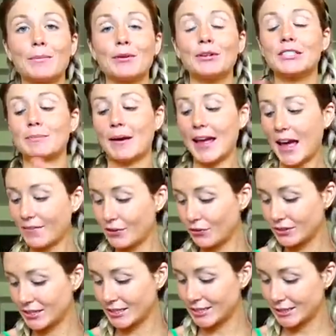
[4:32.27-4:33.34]
going to be using my heavy
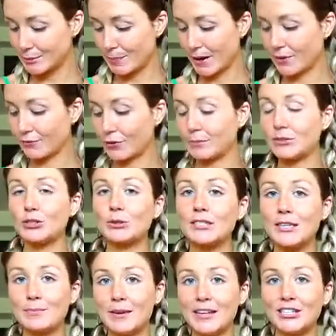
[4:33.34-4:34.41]
resistance band from
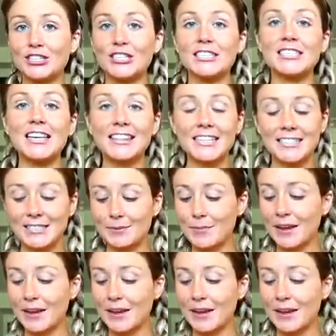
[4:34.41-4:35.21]
Suzie B. She sent this to